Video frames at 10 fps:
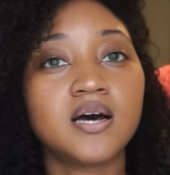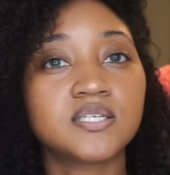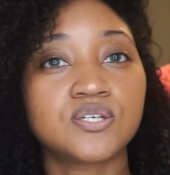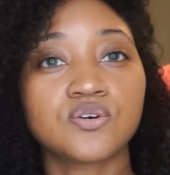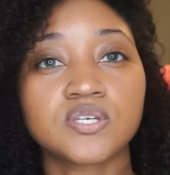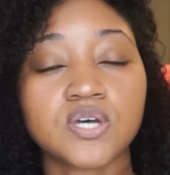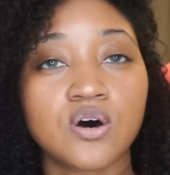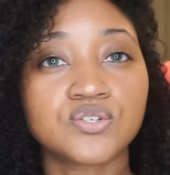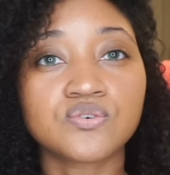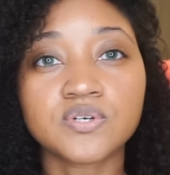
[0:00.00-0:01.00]
Silk is
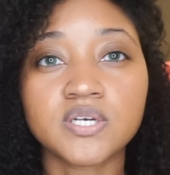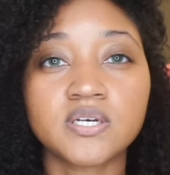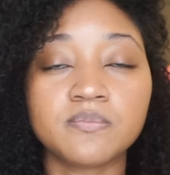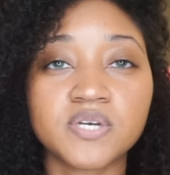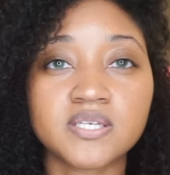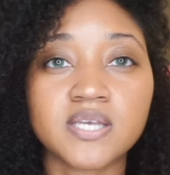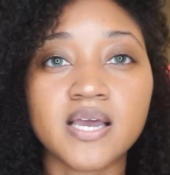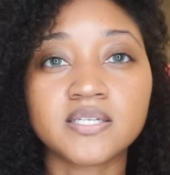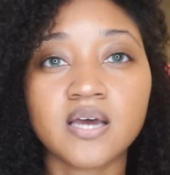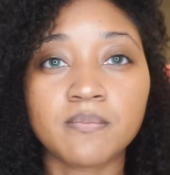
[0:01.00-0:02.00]
also really good because it's
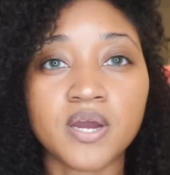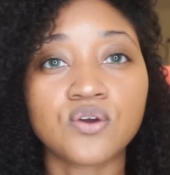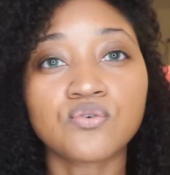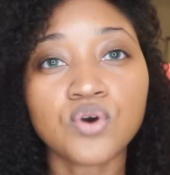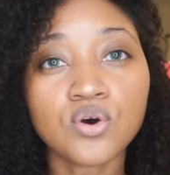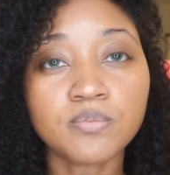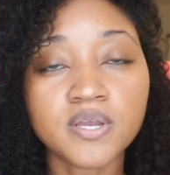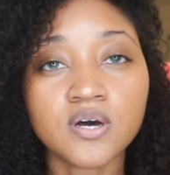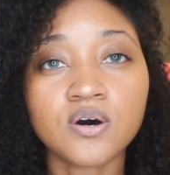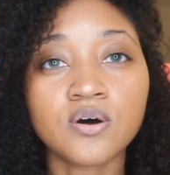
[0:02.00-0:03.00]

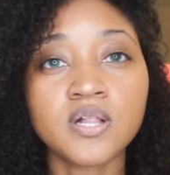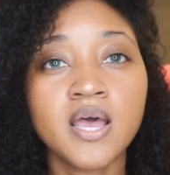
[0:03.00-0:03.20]
antimicrobial.